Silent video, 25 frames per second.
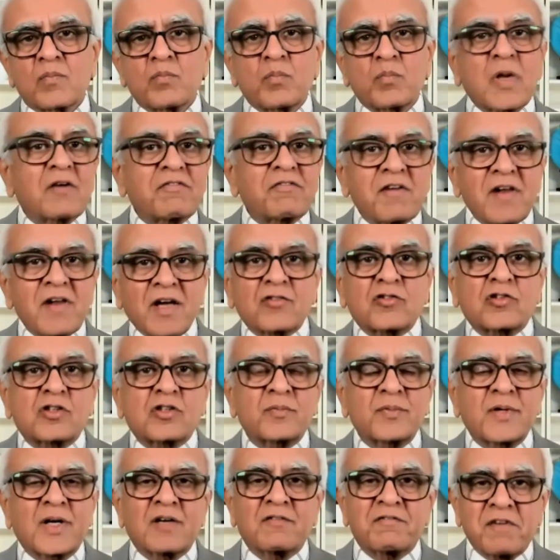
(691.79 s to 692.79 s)
Be
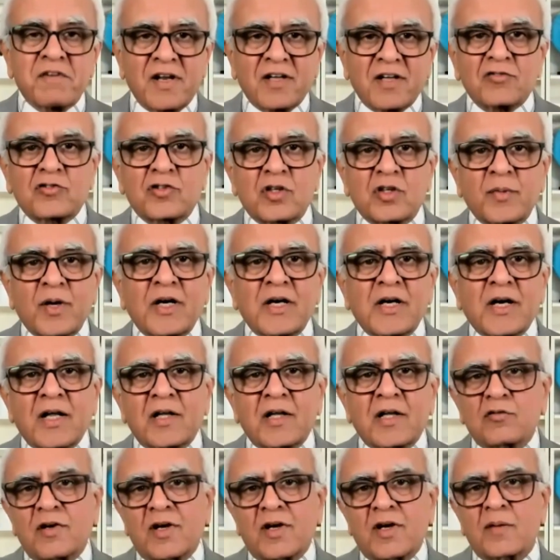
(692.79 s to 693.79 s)
flexible. Flexibility
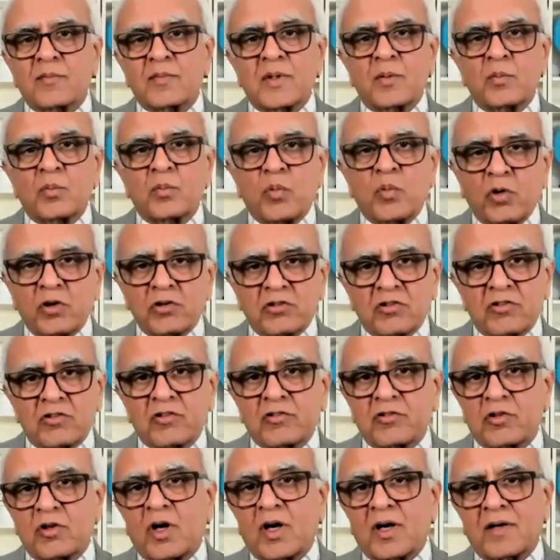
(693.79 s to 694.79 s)
is one of the
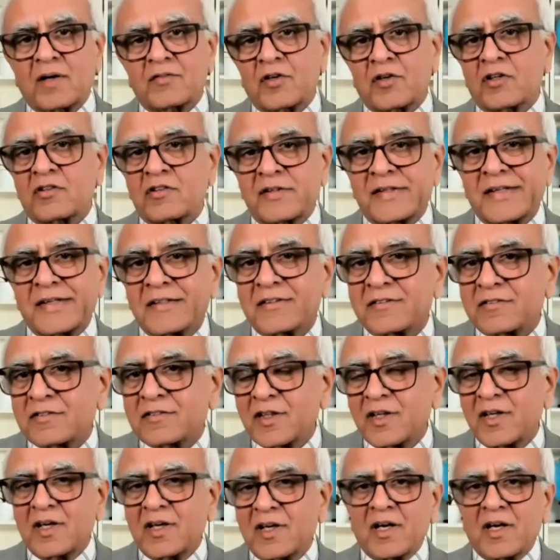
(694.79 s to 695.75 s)
most sought after skills